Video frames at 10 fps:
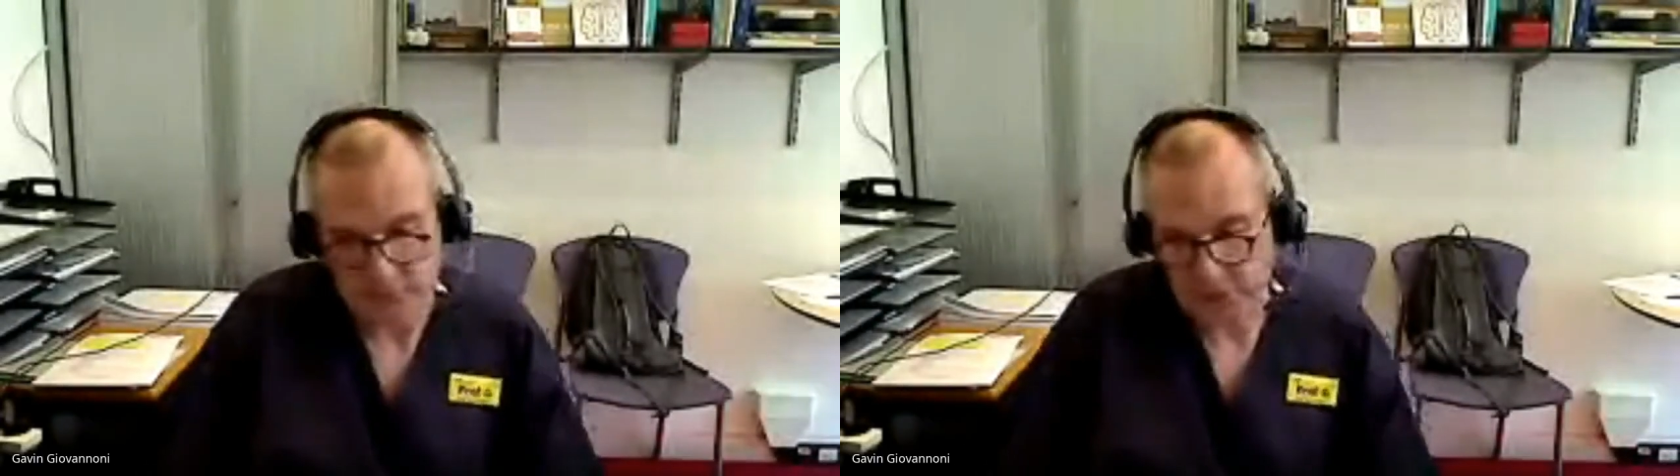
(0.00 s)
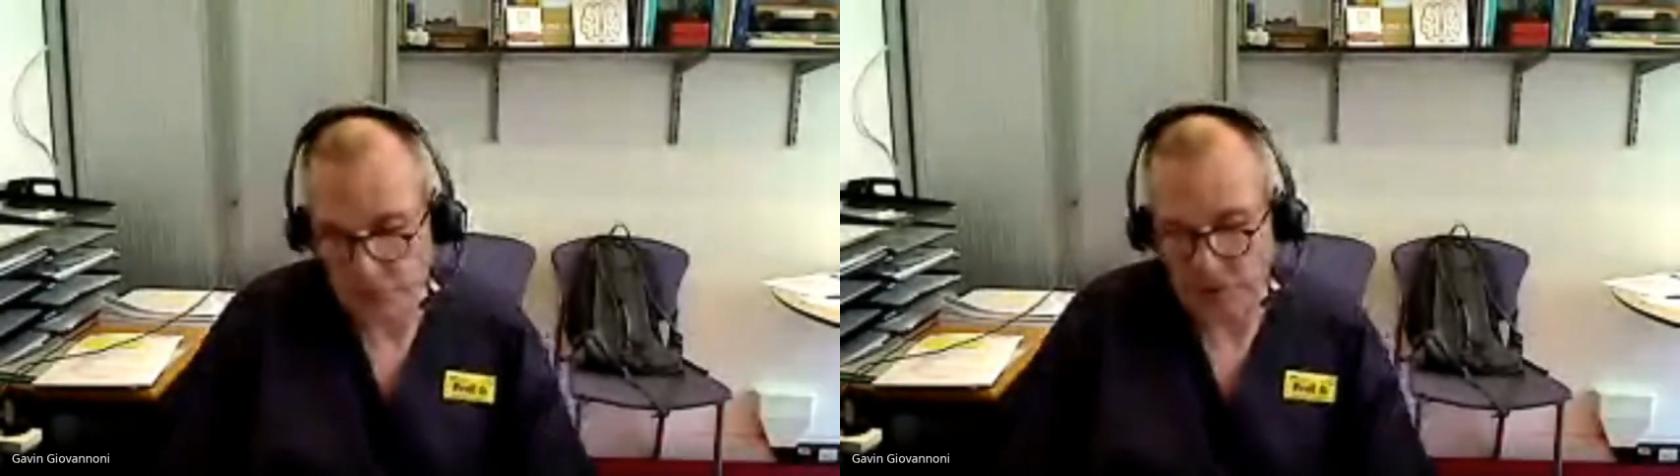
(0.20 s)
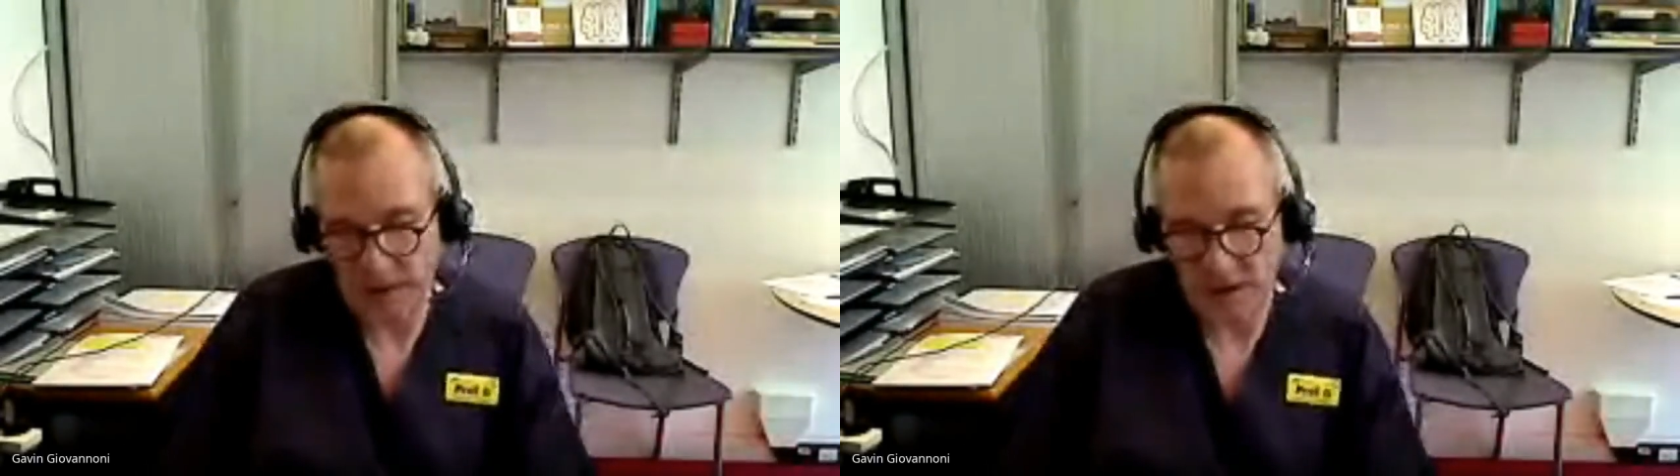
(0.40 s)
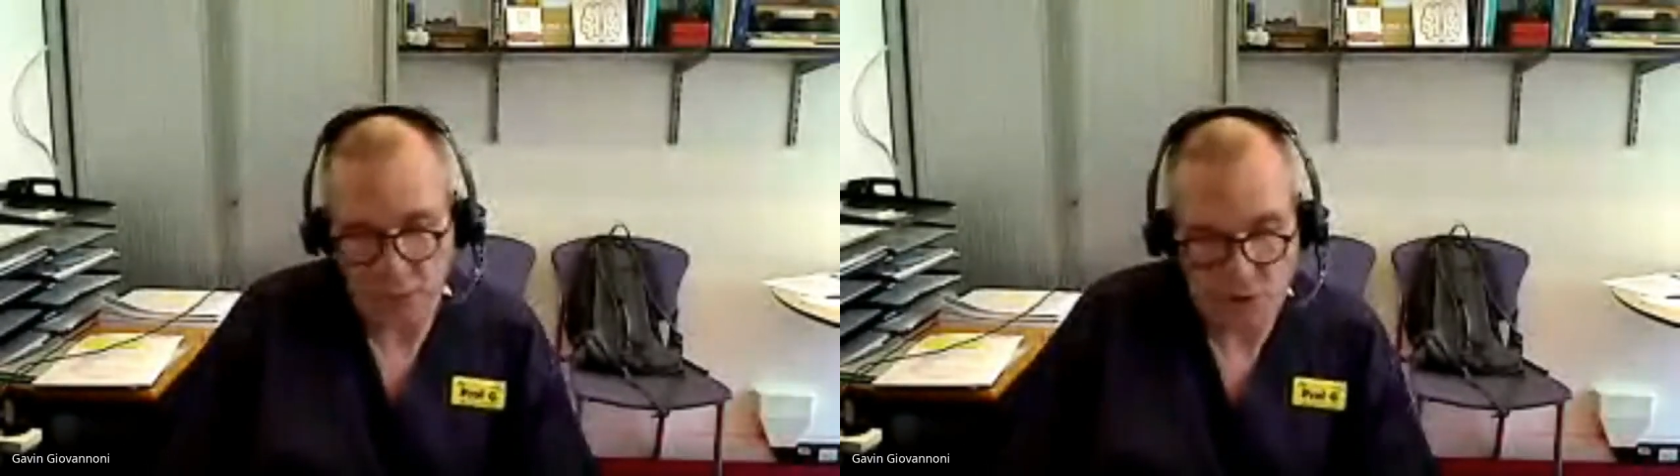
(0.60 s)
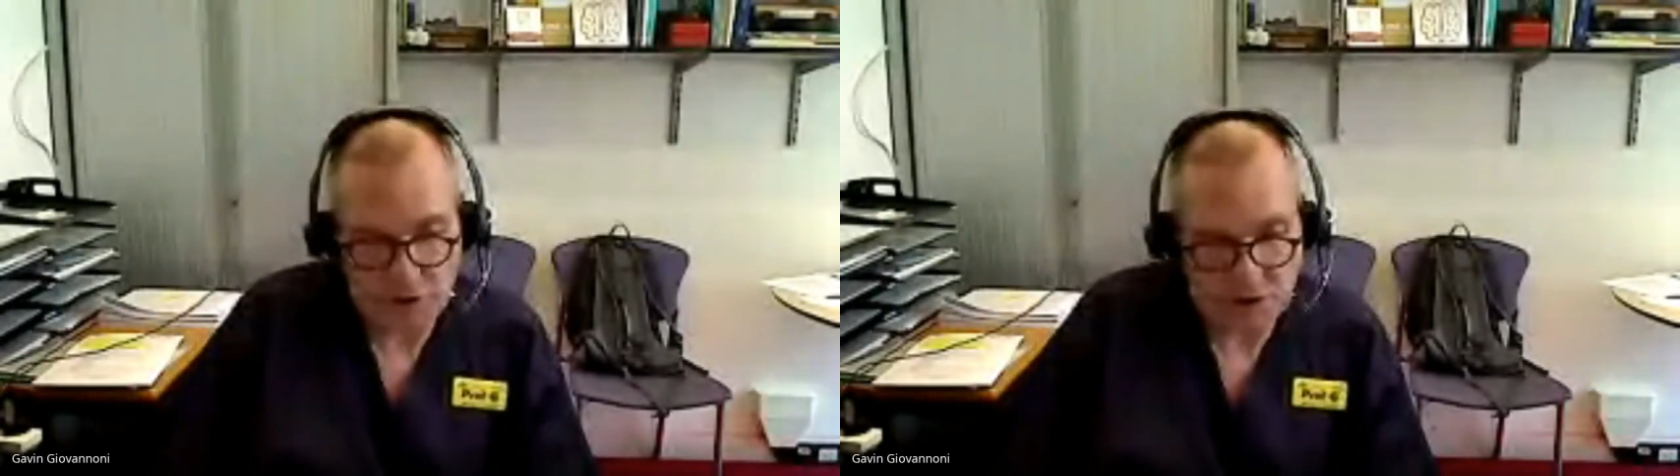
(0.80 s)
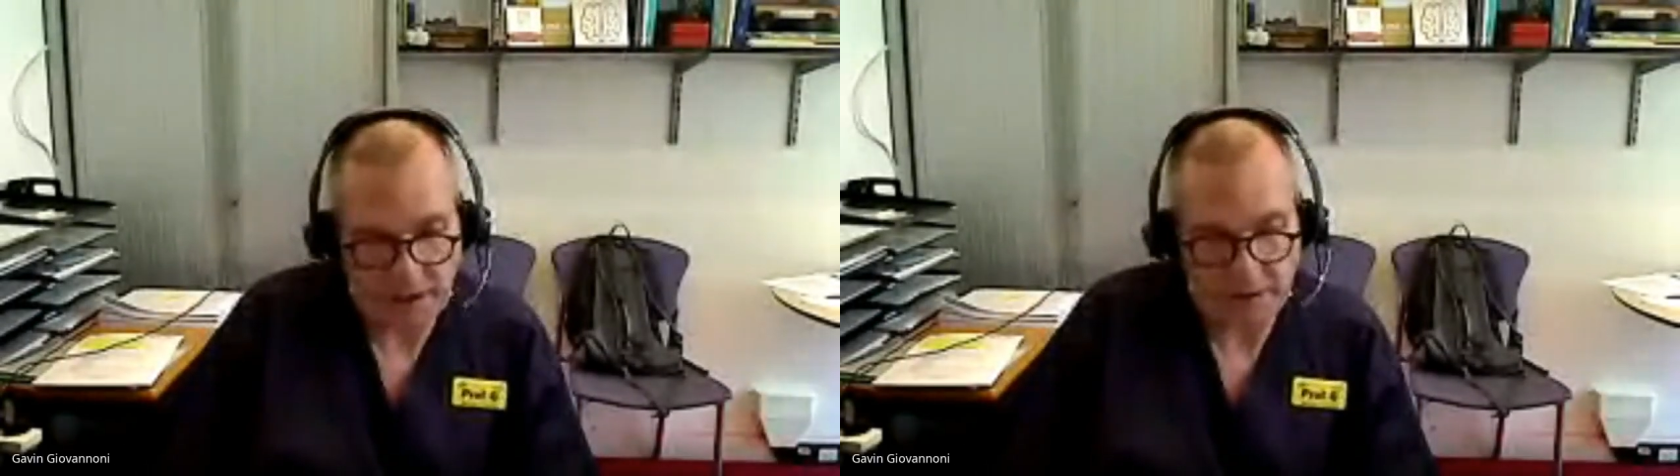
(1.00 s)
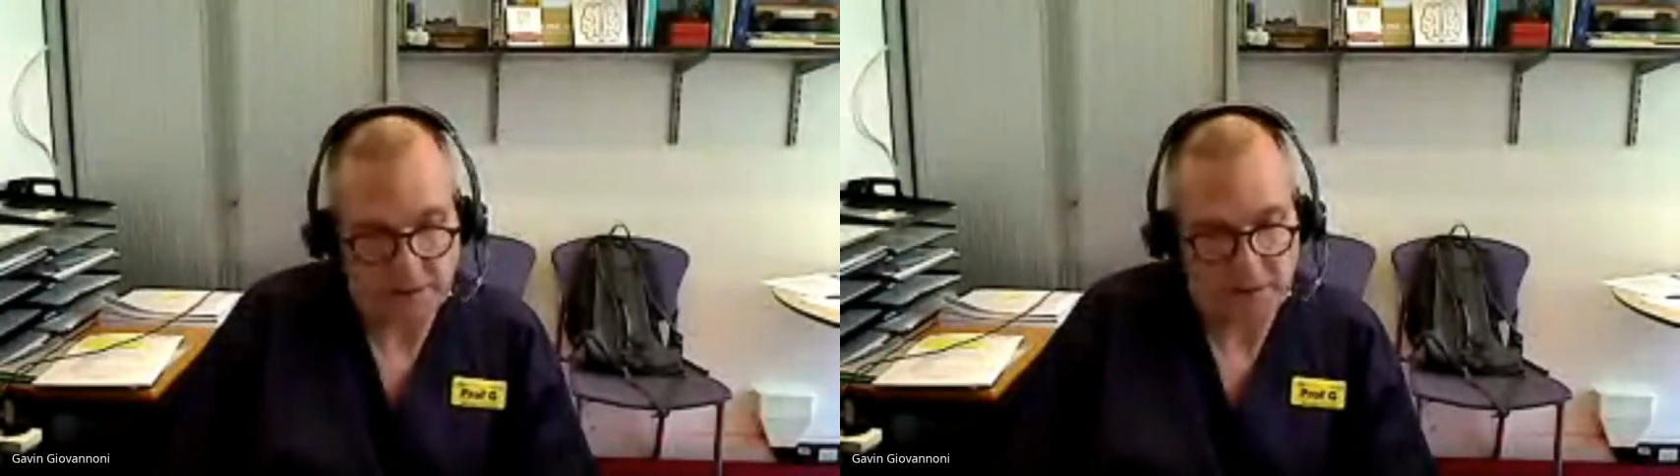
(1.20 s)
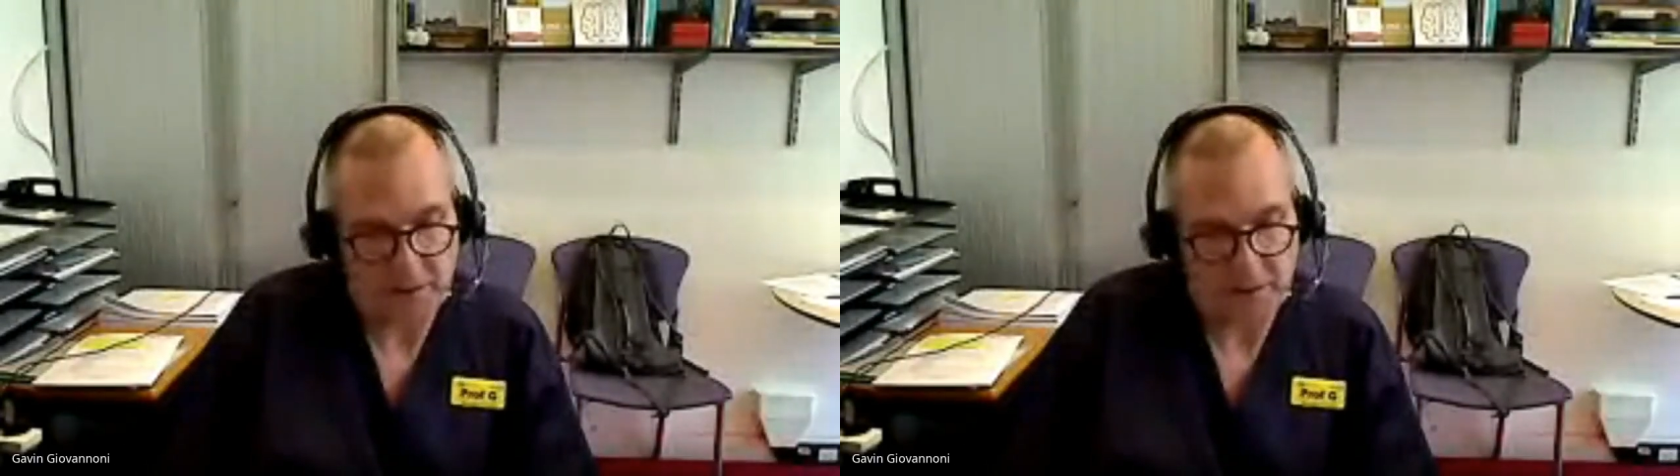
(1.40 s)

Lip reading: didn't really appreciate.